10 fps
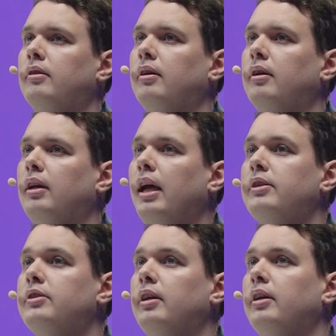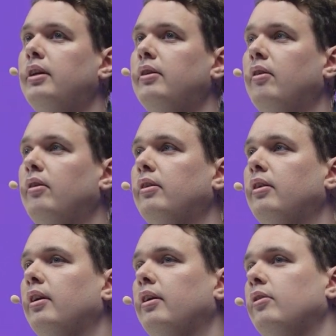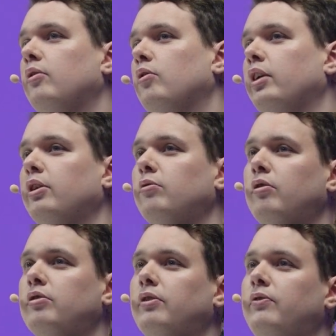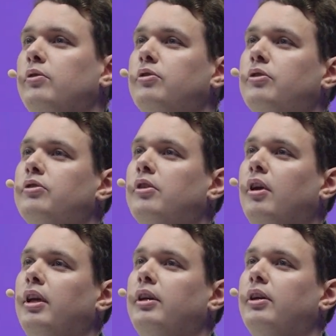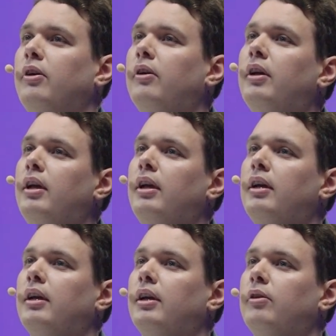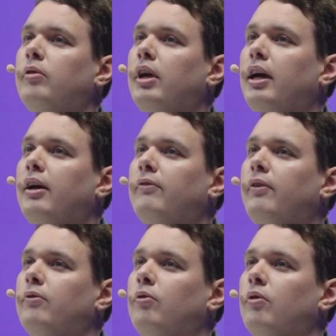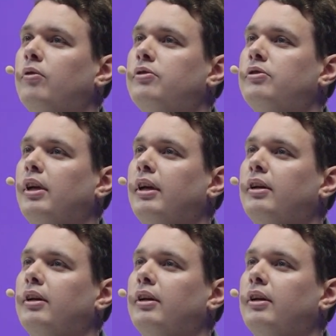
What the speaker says: lastly, on the looking towards the future slide here, we have, of course,